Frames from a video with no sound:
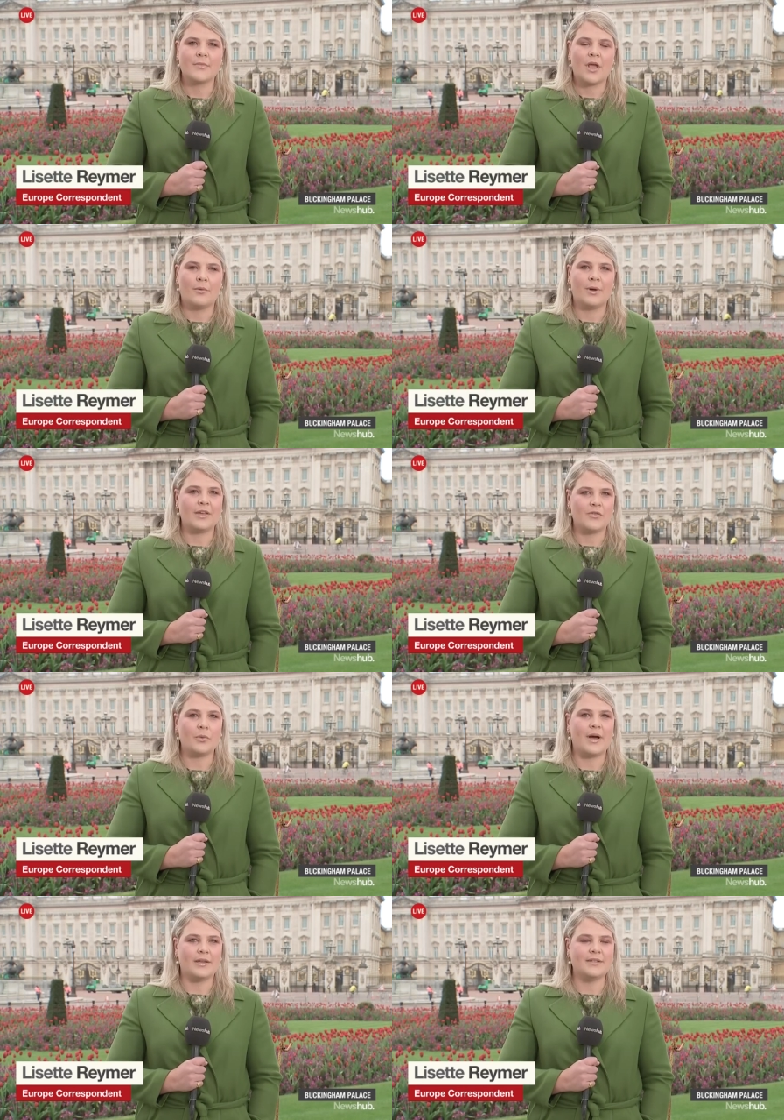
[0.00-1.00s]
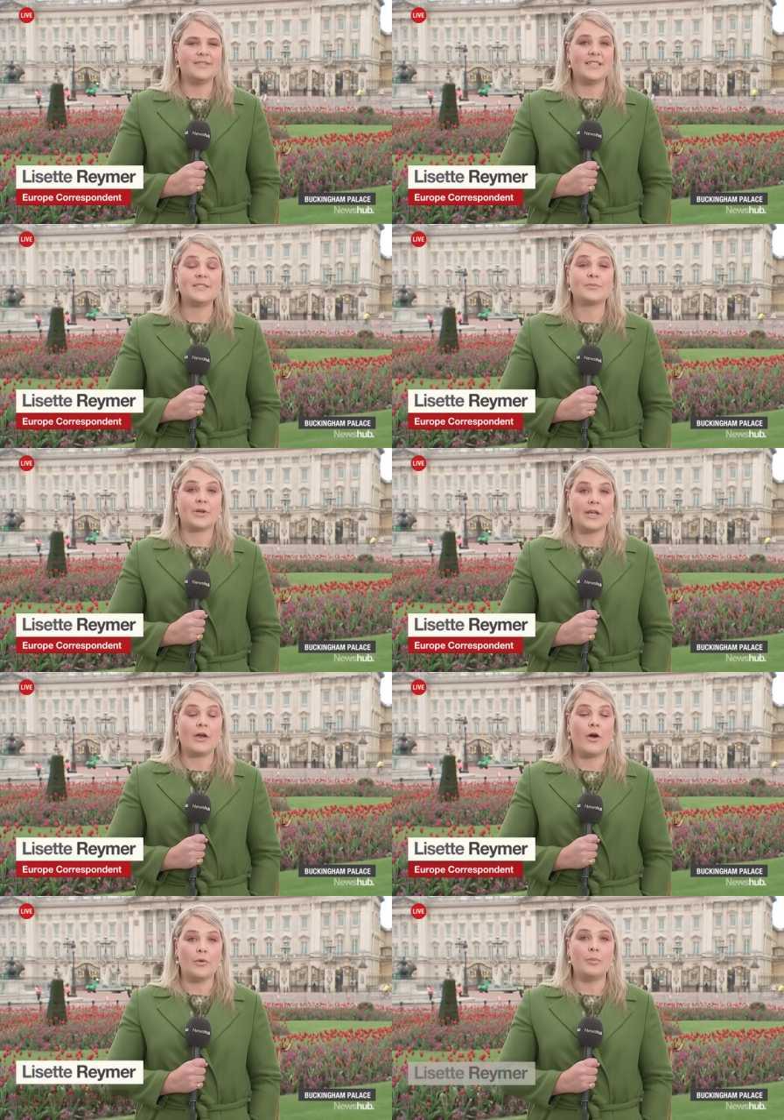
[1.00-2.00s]
Well, everyone is desperately
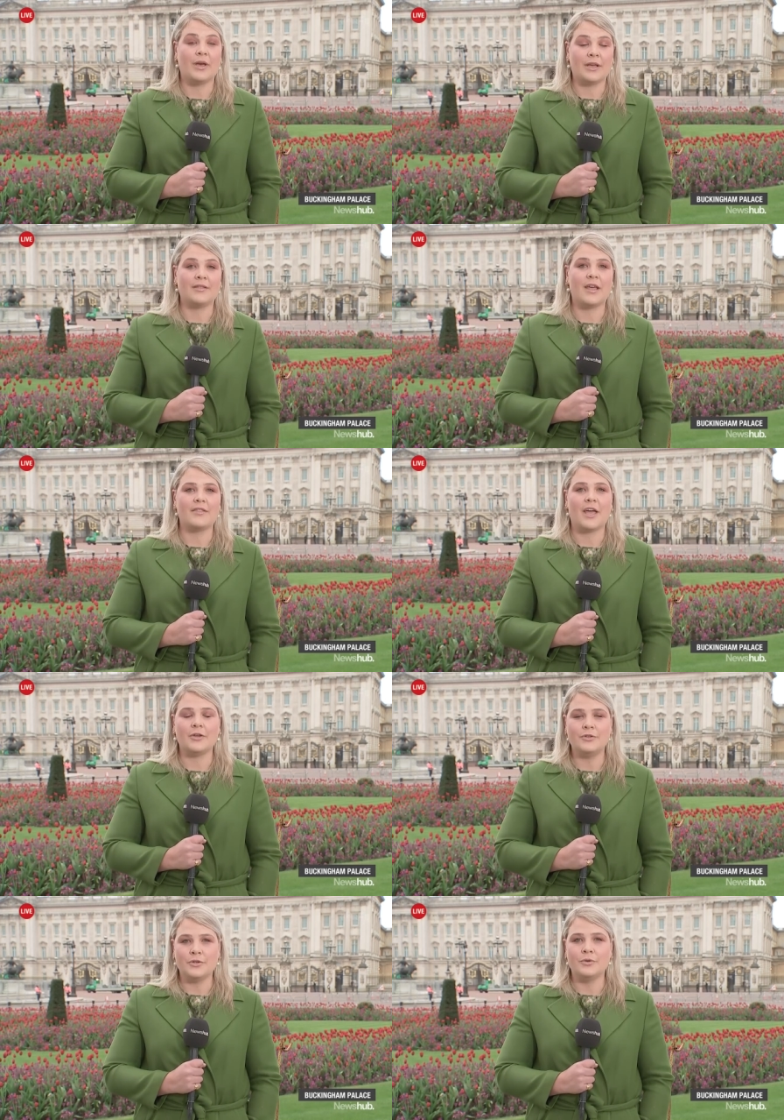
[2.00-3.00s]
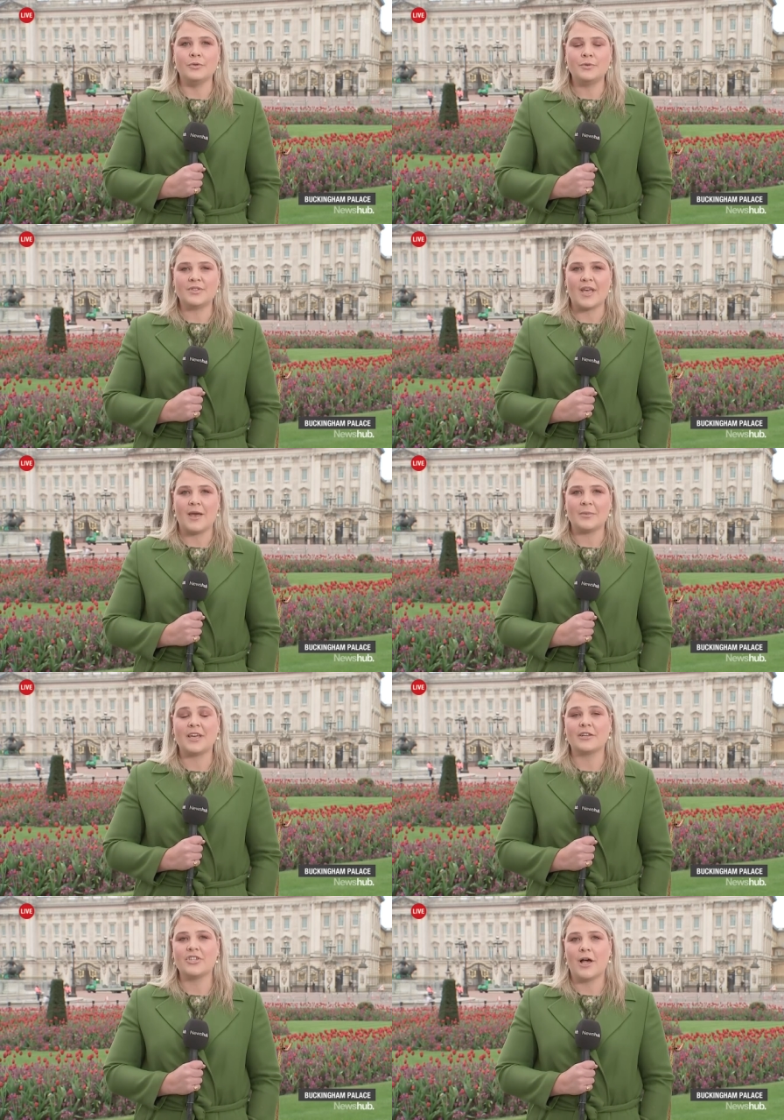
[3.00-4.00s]
hoping that they do, Sam.
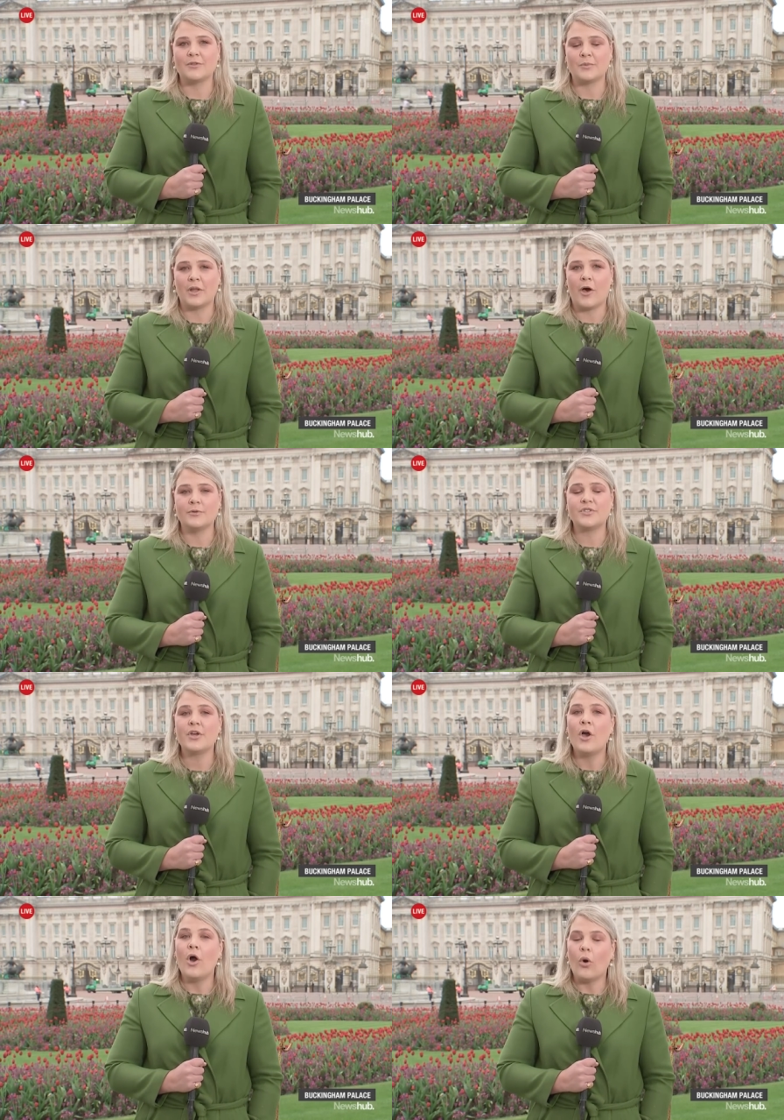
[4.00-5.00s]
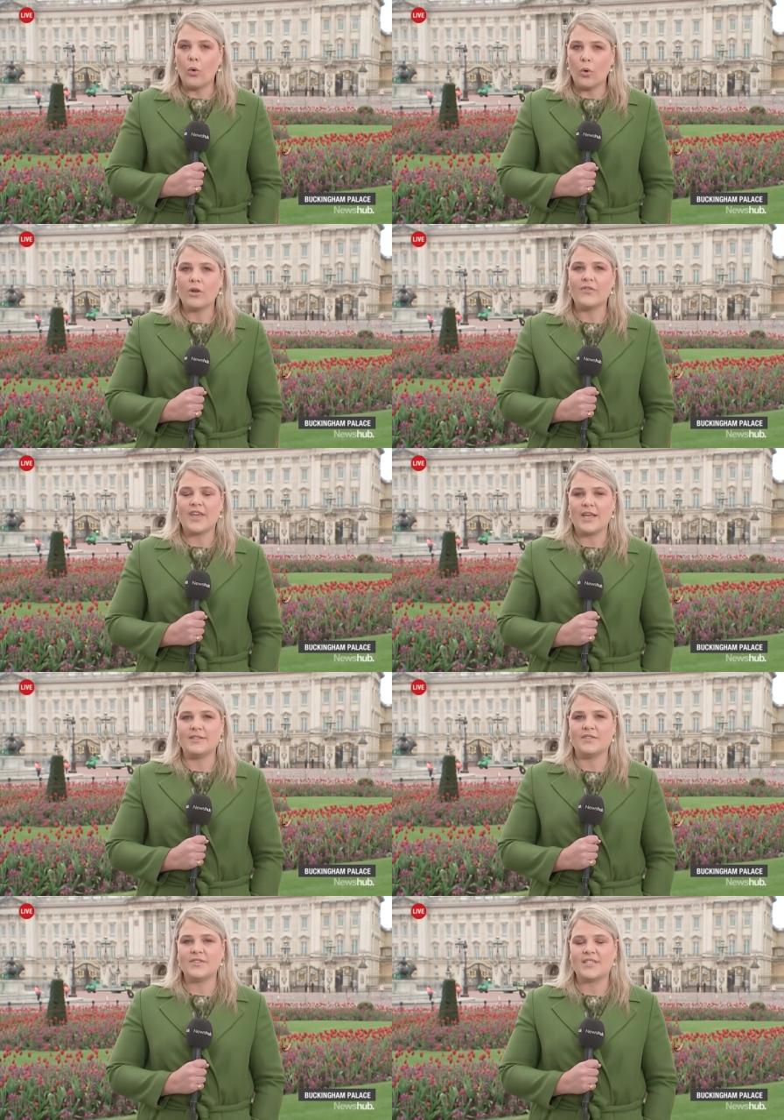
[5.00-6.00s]
King Charles will host all of the
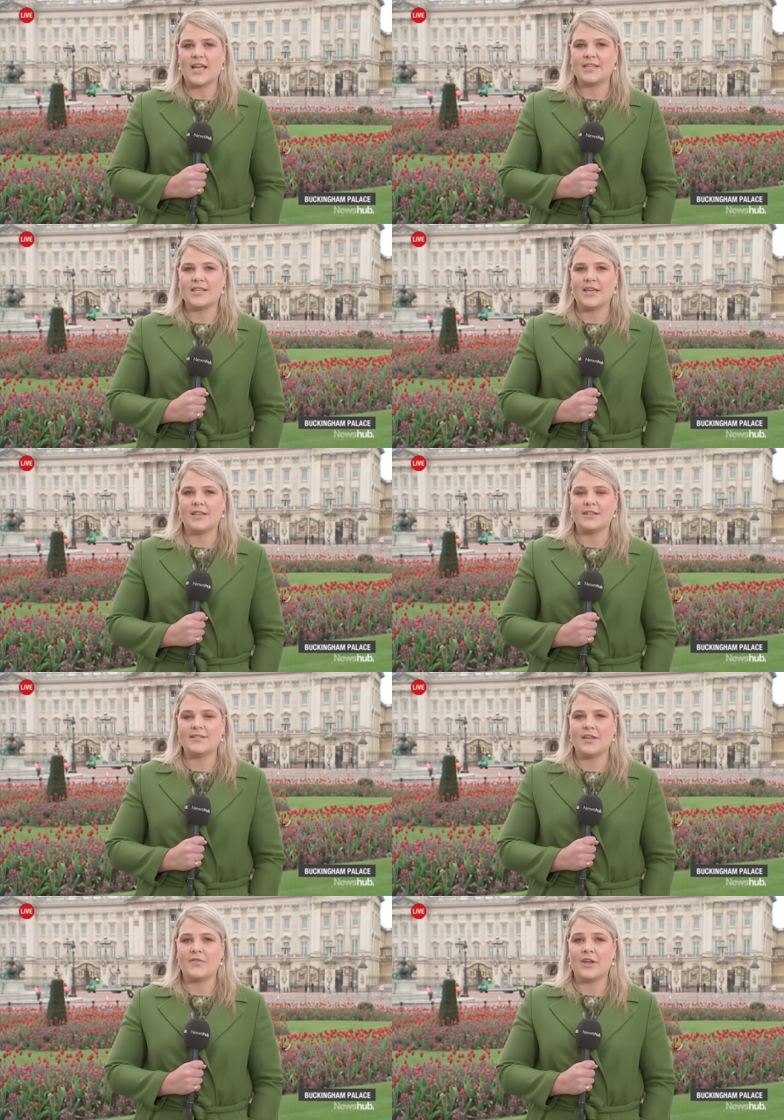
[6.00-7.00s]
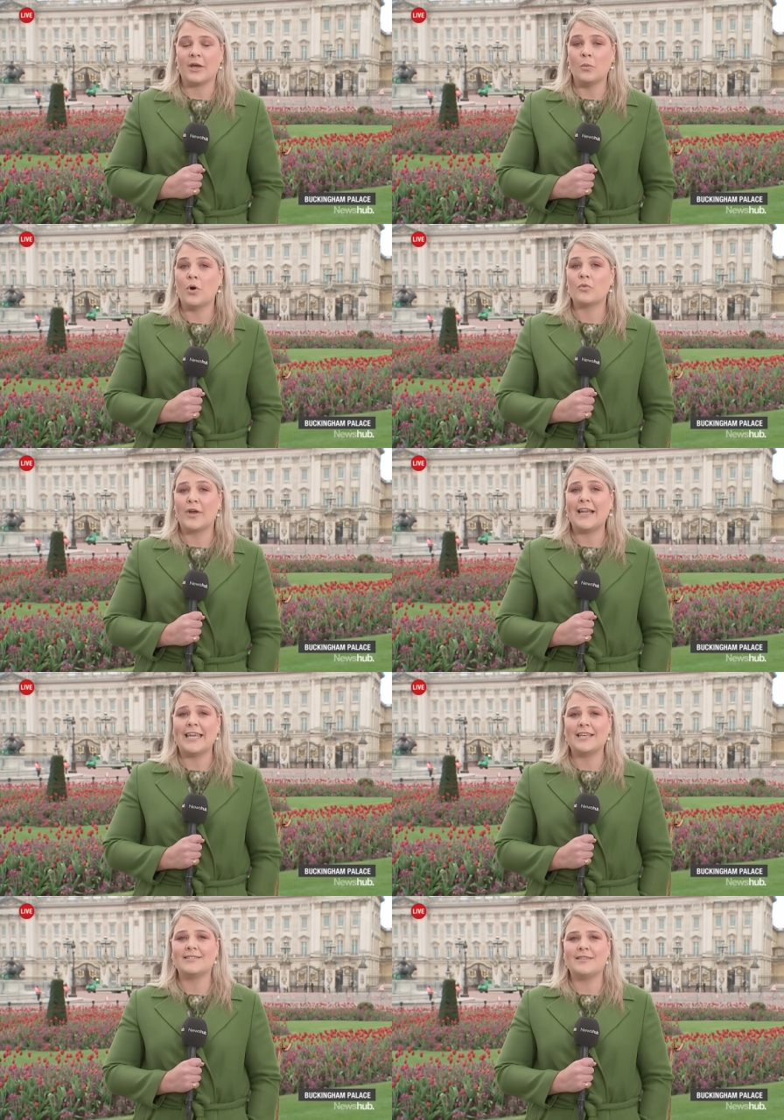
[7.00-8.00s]
heads of state here this evening, and what
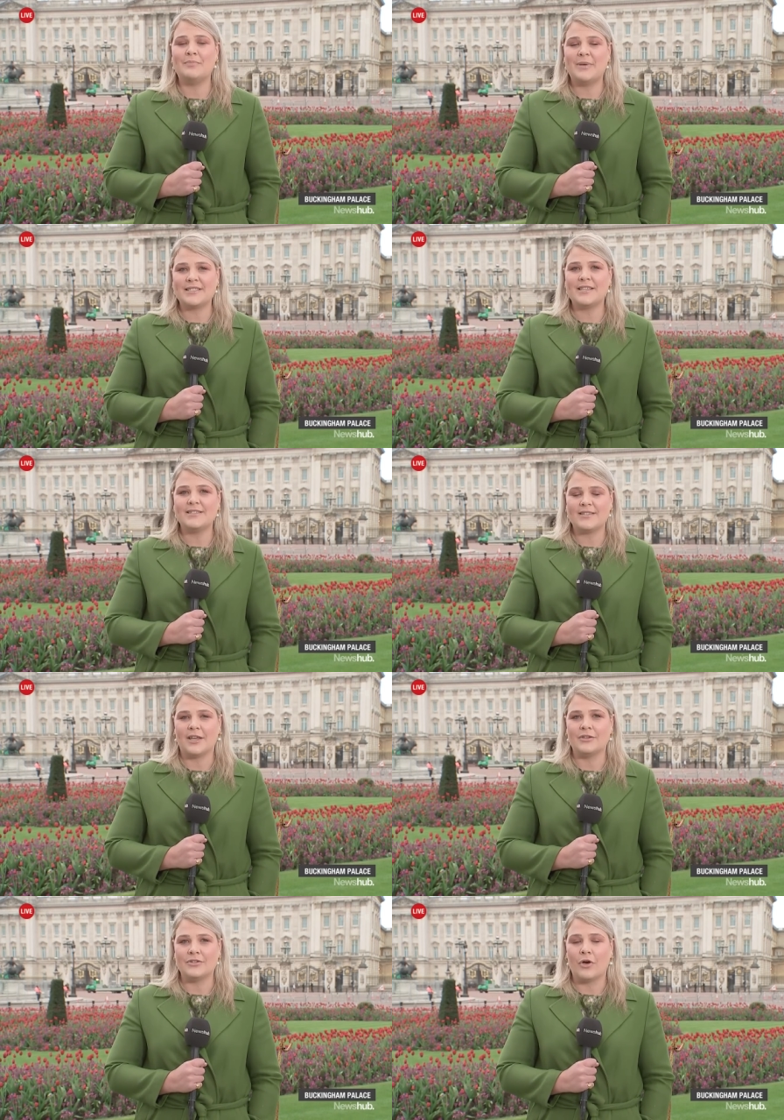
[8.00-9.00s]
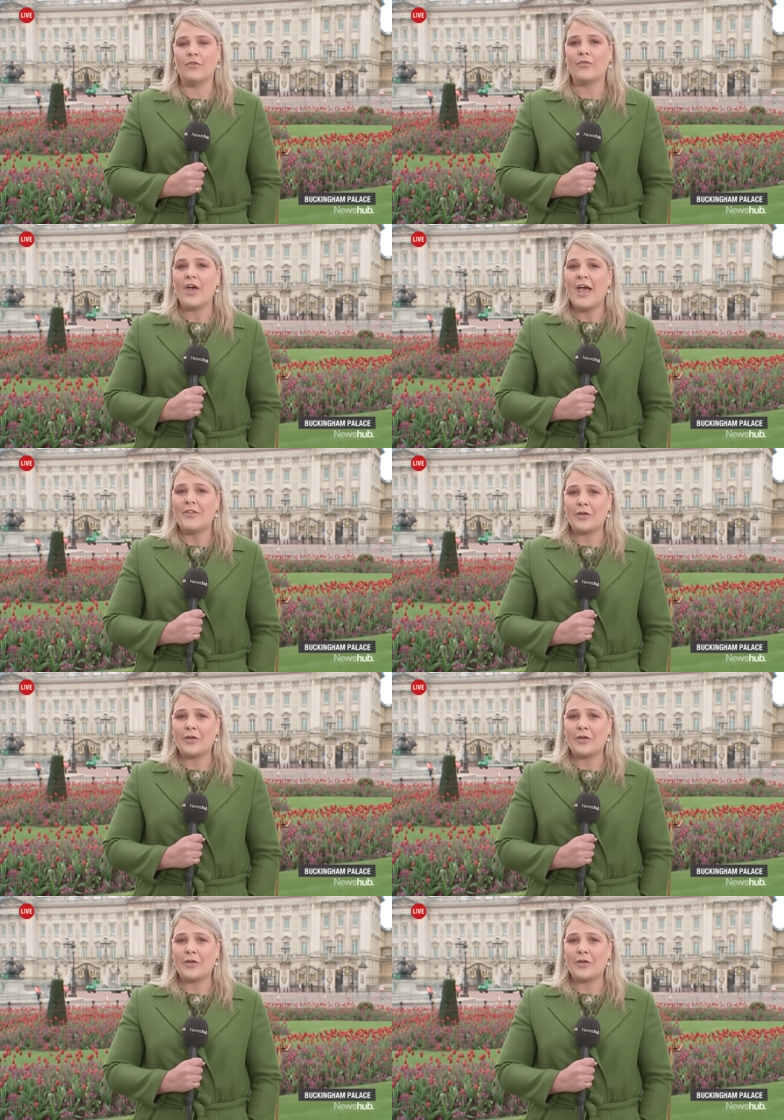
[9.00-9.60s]
really is the business end of the